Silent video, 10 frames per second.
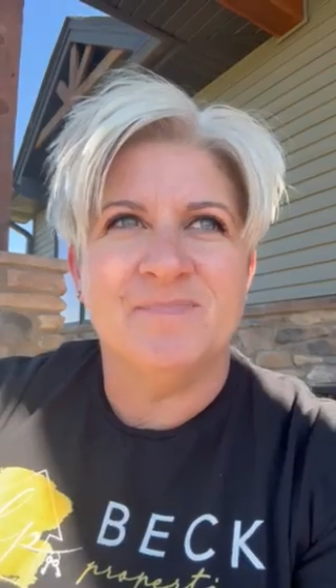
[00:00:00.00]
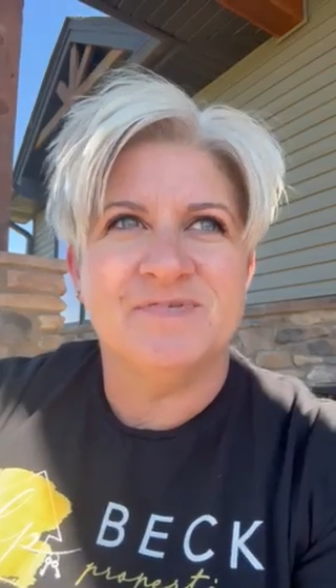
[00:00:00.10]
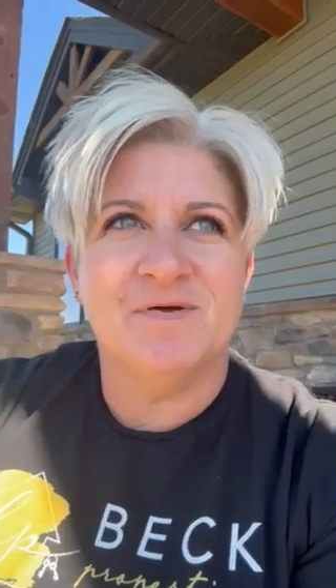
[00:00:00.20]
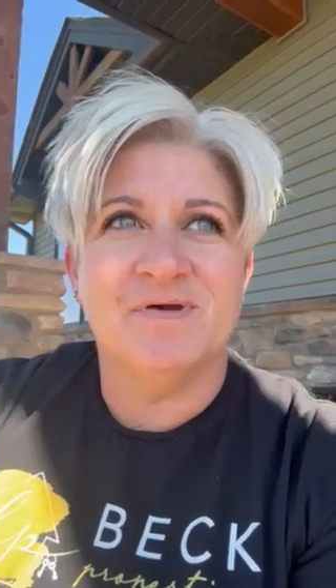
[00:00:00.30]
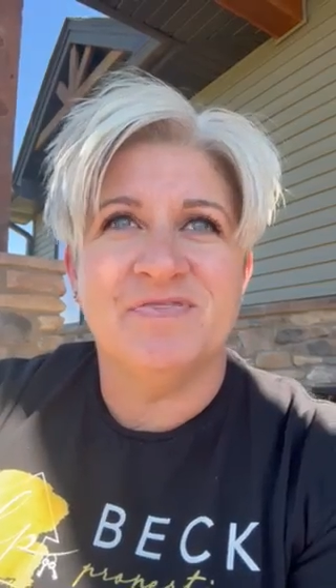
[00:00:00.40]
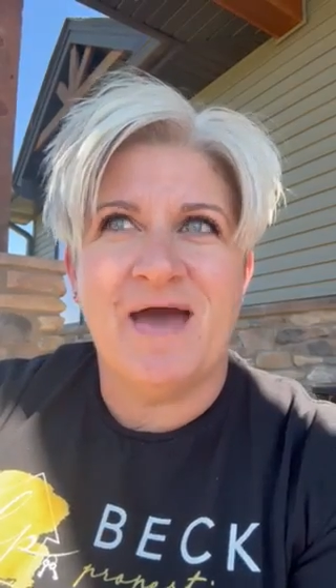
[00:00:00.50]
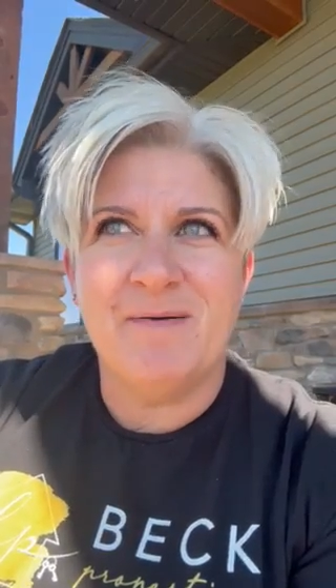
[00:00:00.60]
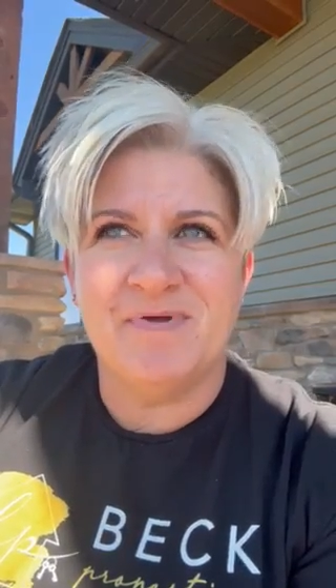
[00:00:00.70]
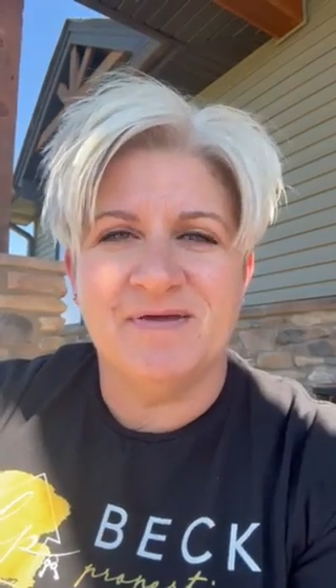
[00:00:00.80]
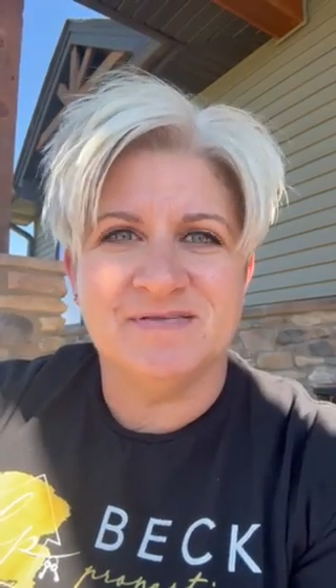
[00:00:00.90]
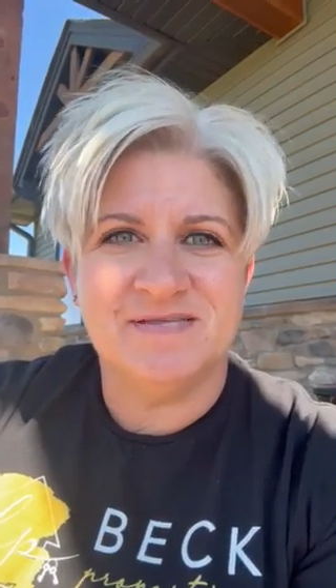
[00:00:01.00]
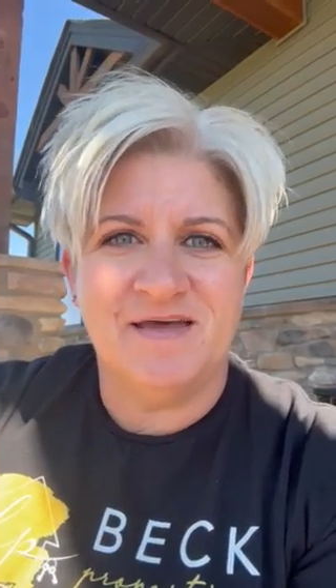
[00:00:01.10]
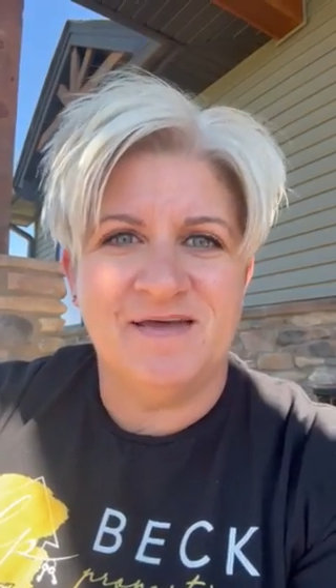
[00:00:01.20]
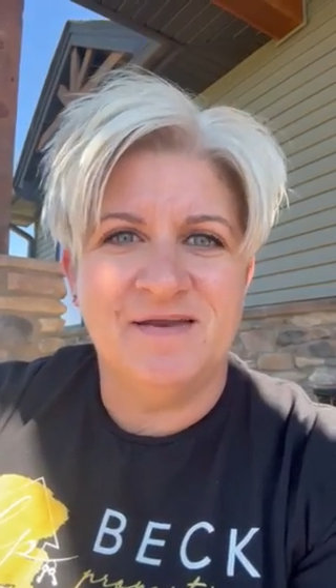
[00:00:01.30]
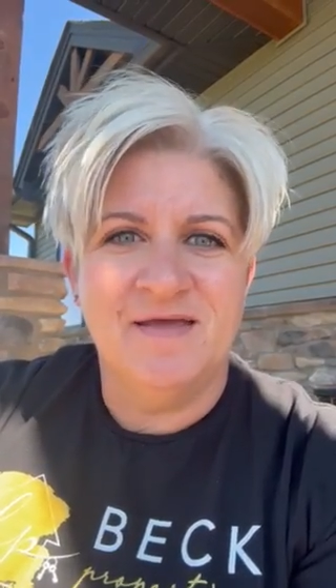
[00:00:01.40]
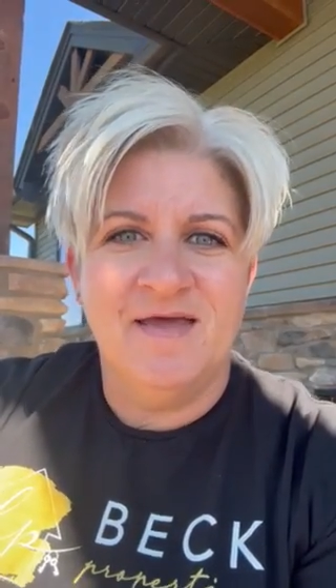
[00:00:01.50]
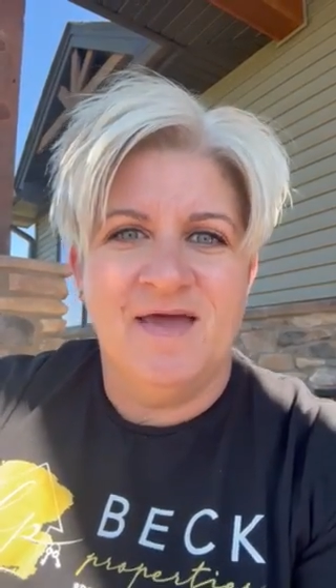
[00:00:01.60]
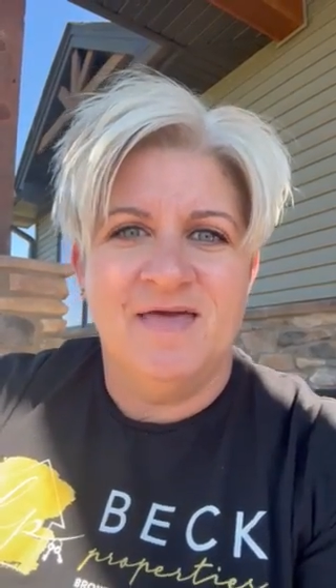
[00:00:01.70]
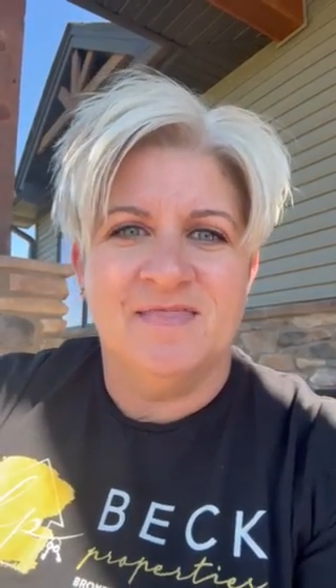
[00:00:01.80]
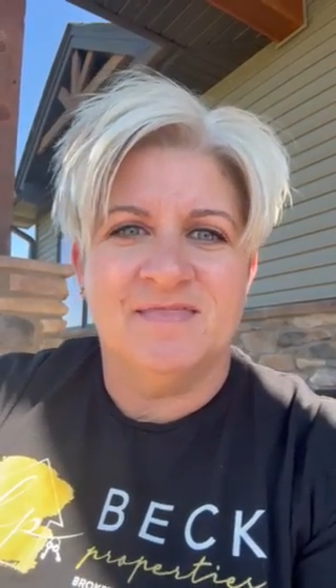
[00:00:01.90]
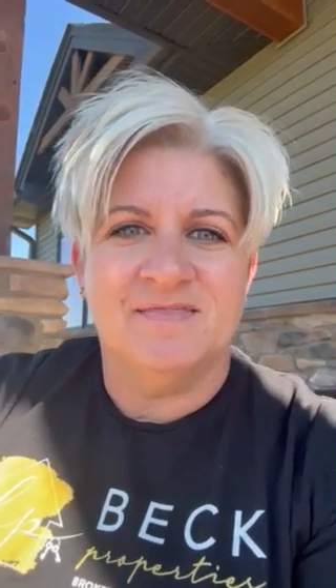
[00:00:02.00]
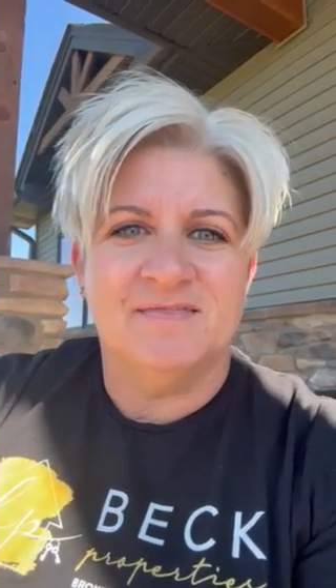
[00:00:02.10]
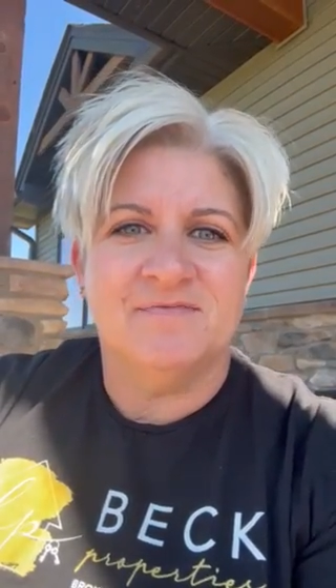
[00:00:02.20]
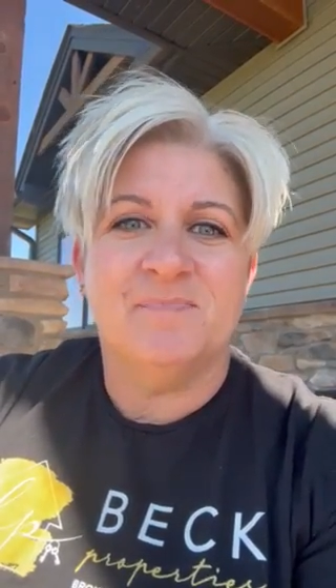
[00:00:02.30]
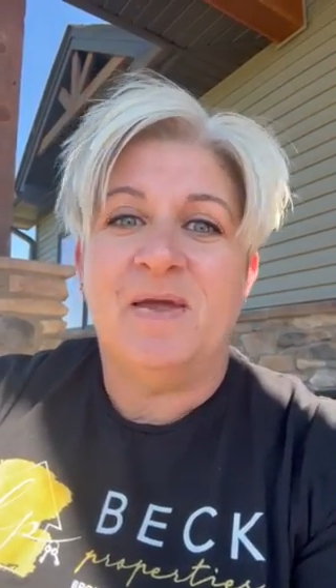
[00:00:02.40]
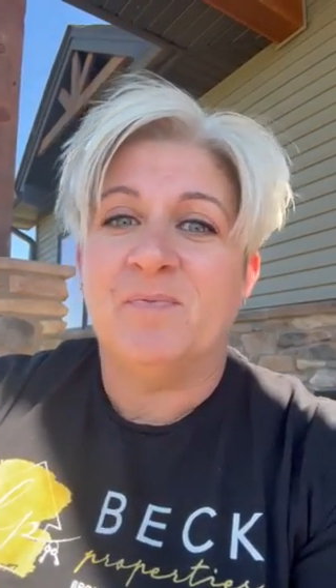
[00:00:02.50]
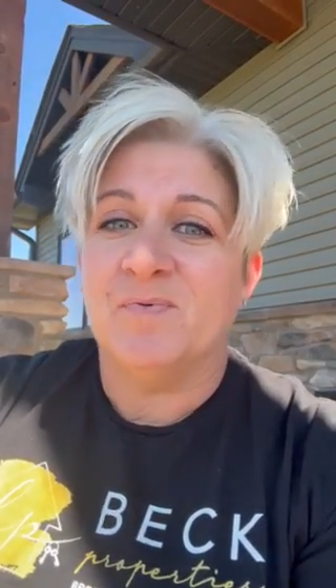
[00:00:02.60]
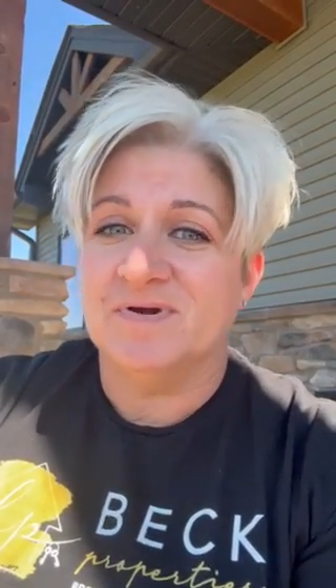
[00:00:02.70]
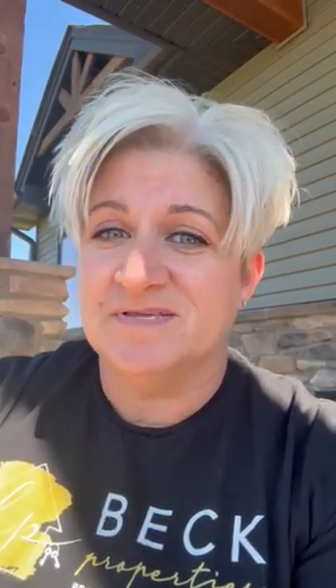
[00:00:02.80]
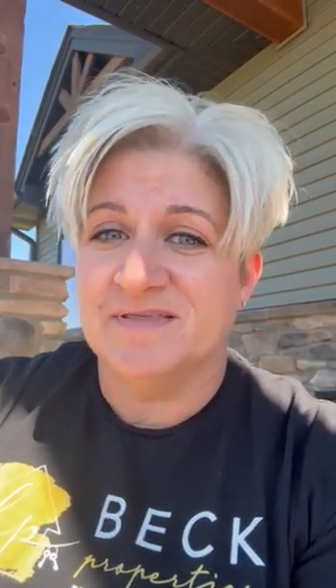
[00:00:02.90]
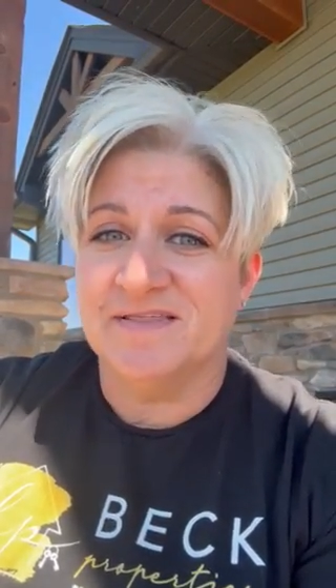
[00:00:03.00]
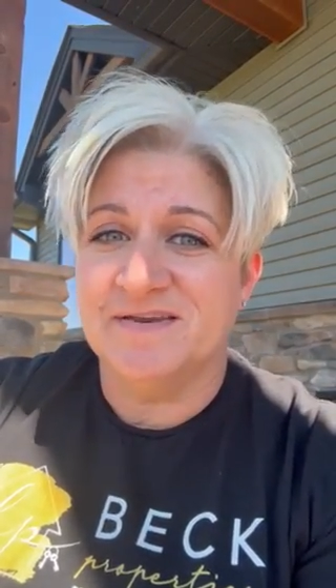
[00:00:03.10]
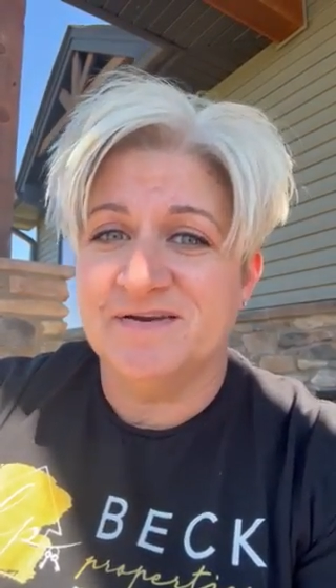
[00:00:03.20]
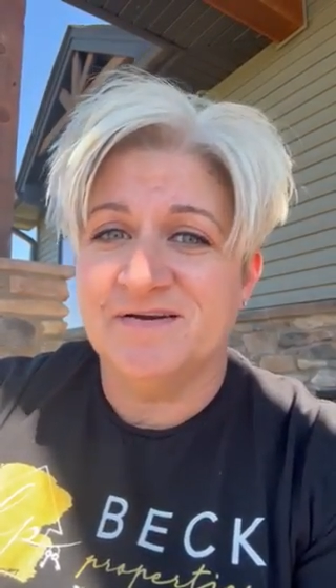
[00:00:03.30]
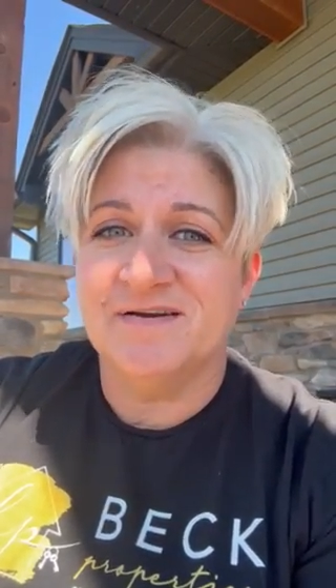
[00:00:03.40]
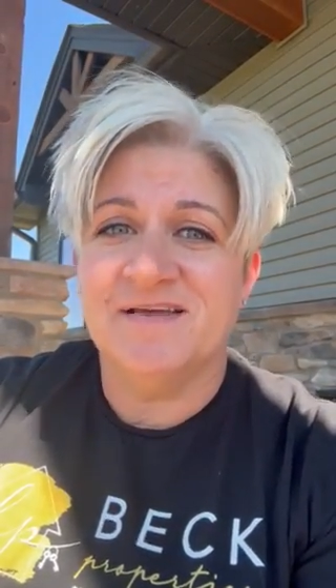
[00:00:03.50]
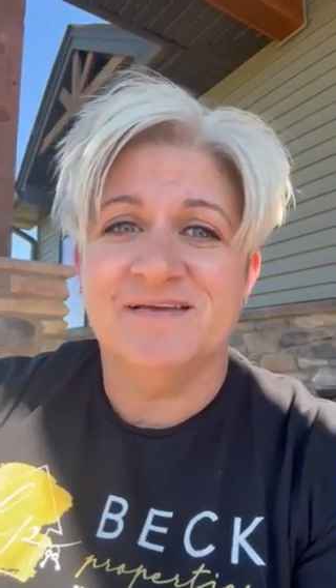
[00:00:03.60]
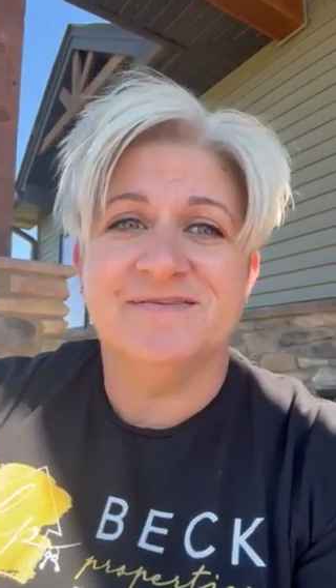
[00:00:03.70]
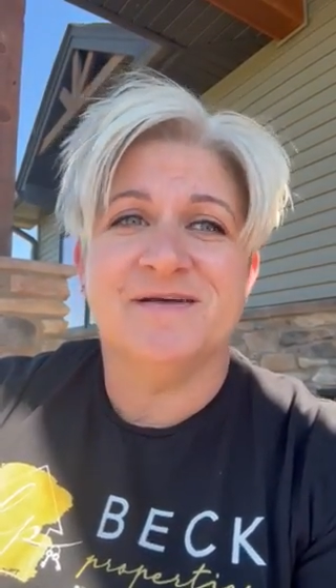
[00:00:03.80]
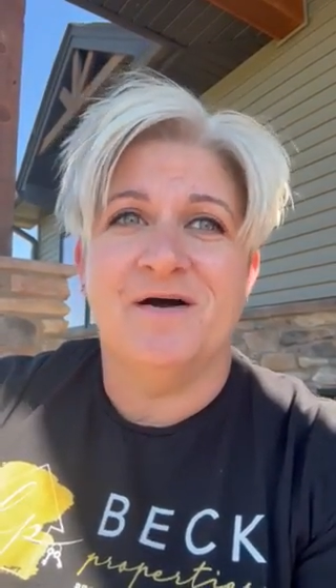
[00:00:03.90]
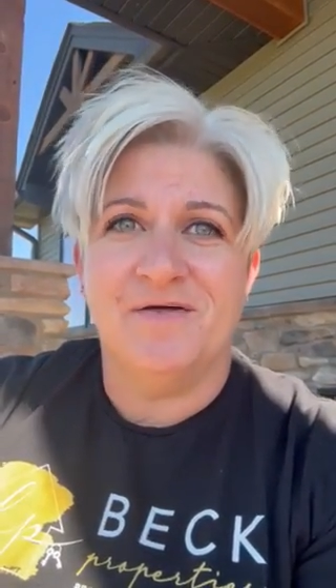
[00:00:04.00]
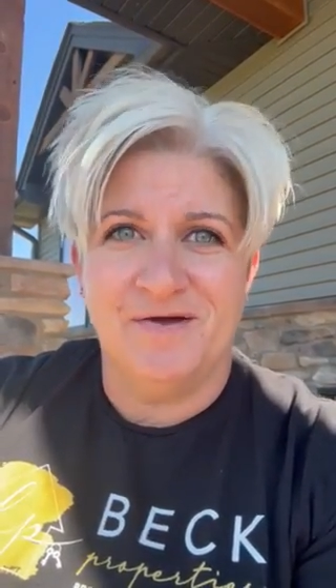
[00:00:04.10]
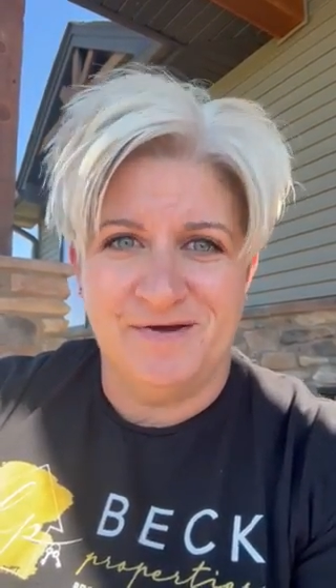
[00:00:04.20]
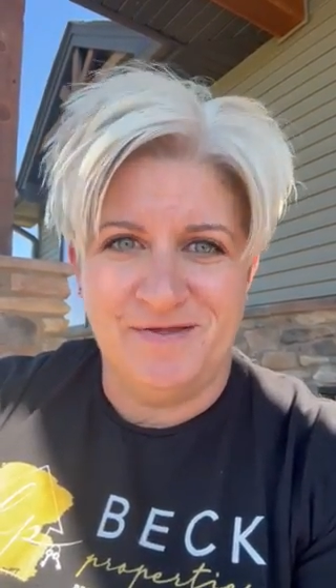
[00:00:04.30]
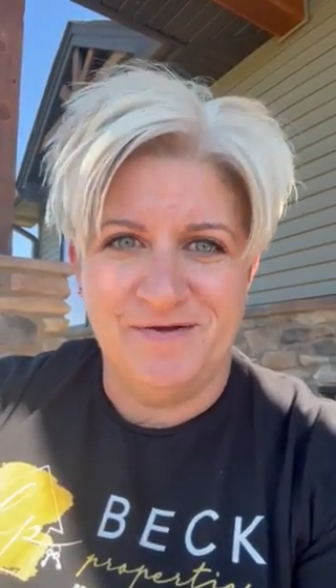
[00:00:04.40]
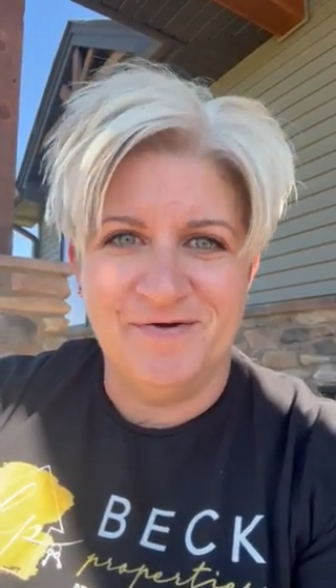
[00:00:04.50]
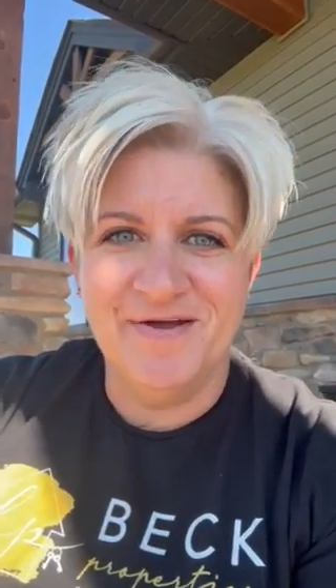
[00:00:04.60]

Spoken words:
So with that being said, paperwork to the lender is all on you.